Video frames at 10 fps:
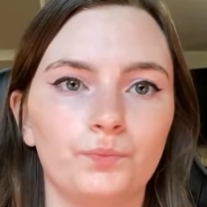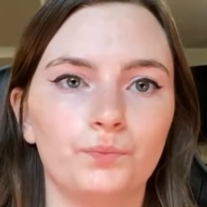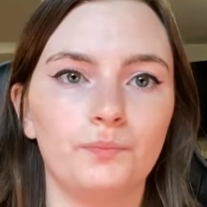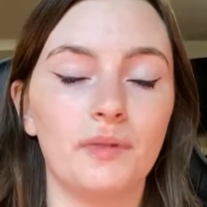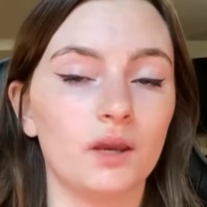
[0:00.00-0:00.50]

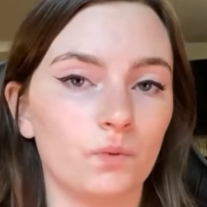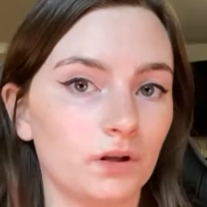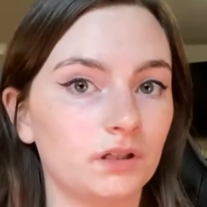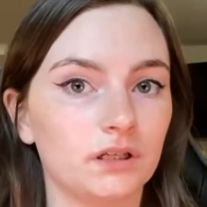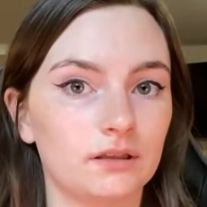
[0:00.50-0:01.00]
may
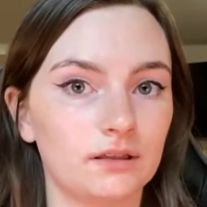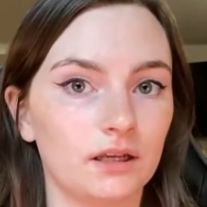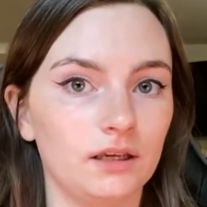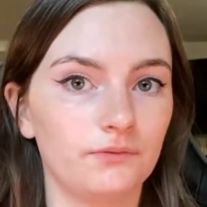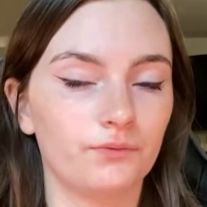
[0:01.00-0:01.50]
want to
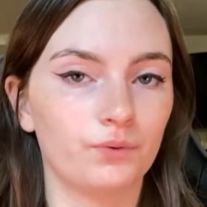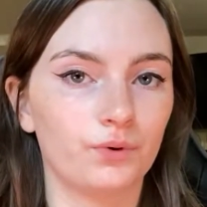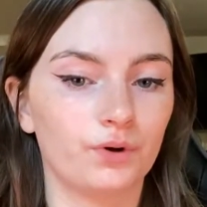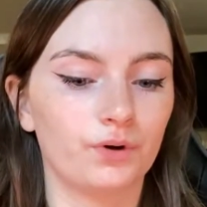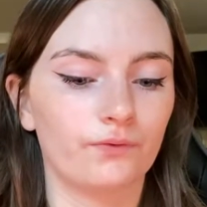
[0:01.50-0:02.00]
study
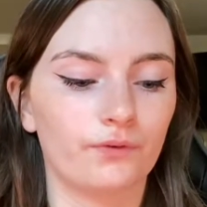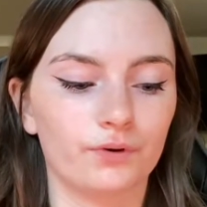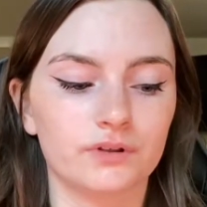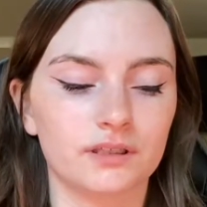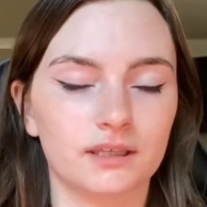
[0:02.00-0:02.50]
for
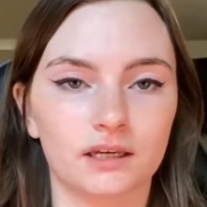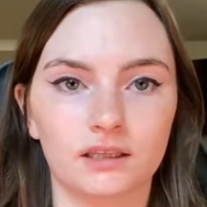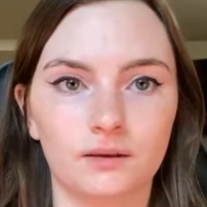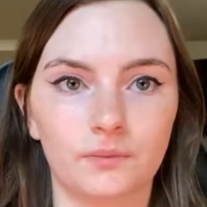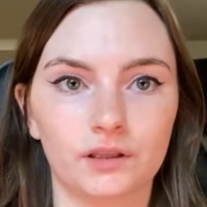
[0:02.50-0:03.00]
1st and
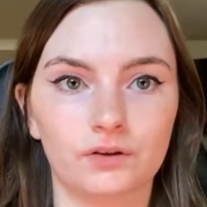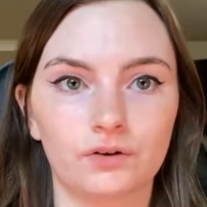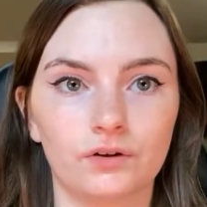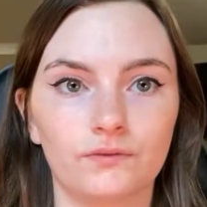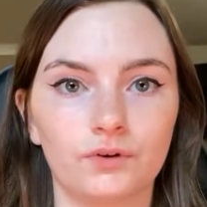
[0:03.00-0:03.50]
2nd
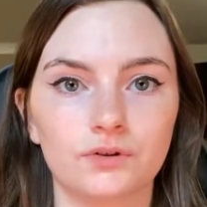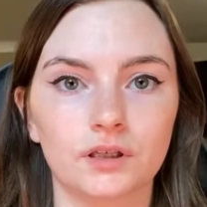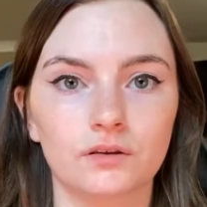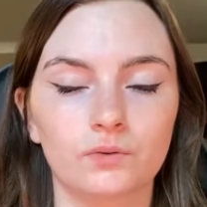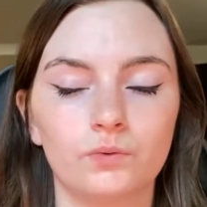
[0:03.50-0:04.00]
semester of
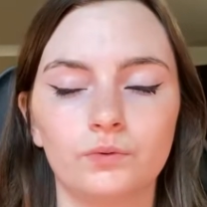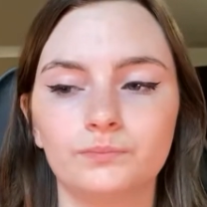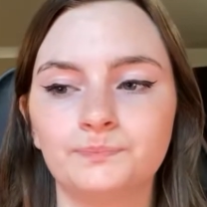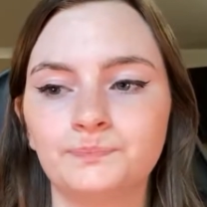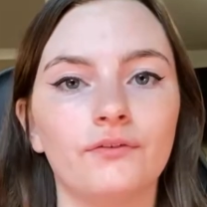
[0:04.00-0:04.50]
nursing school.
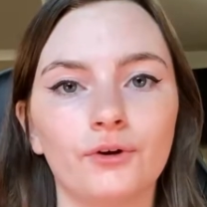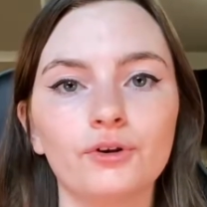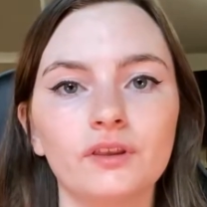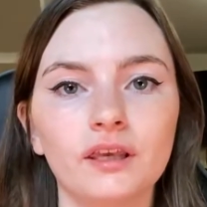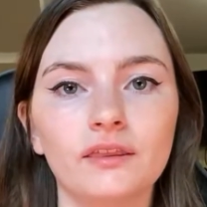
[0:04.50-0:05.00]
The
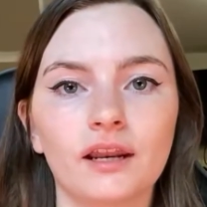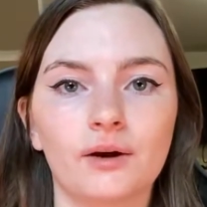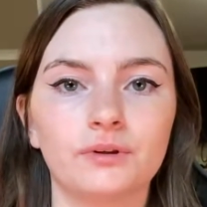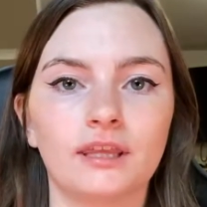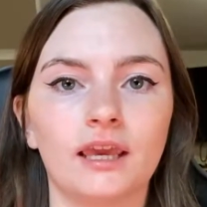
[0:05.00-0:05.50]
first thing that
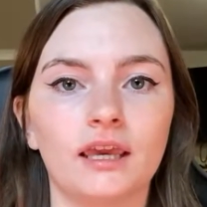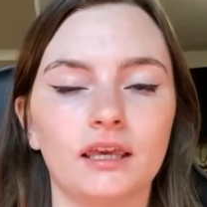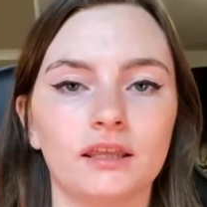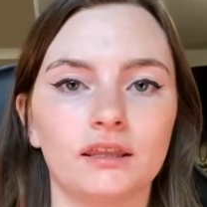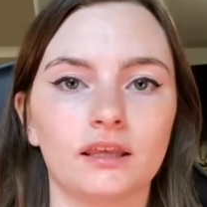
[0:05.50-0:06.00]
I would say
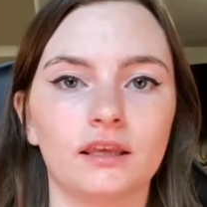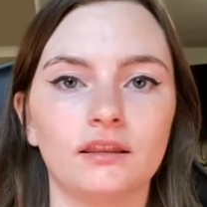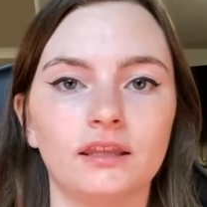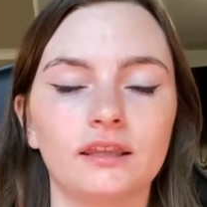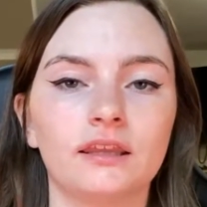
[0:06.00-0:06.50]
is,
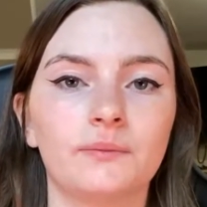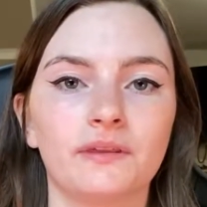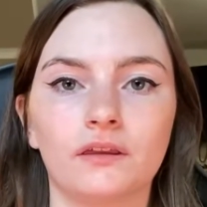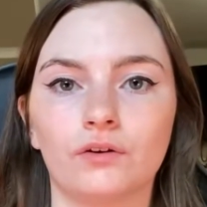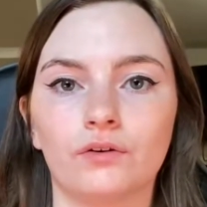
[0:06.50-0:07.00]
and this is
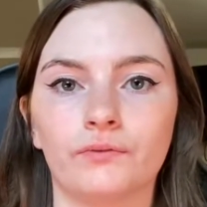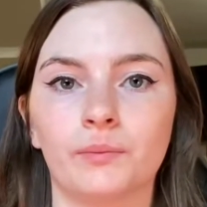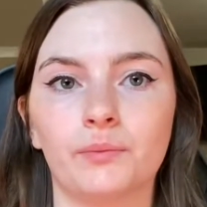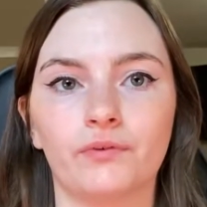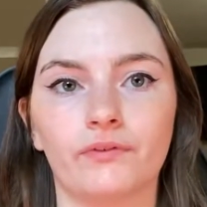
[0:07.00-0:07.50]
something that I heard from
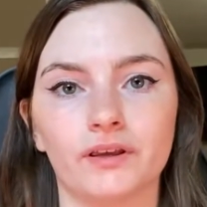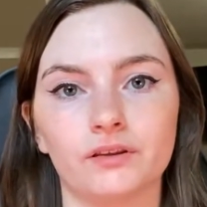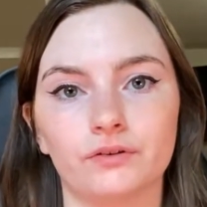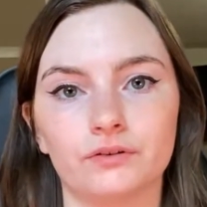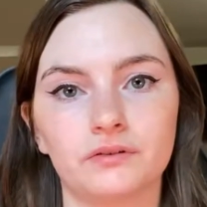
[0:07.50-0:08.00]
my
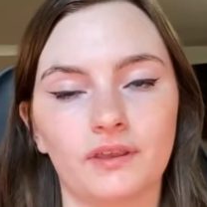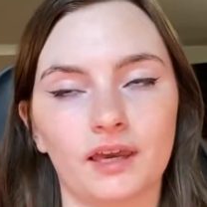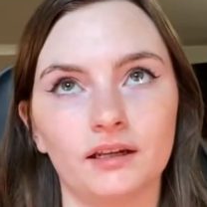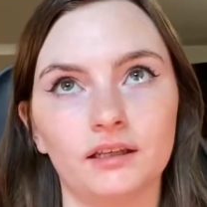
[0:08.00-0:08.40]
professors, that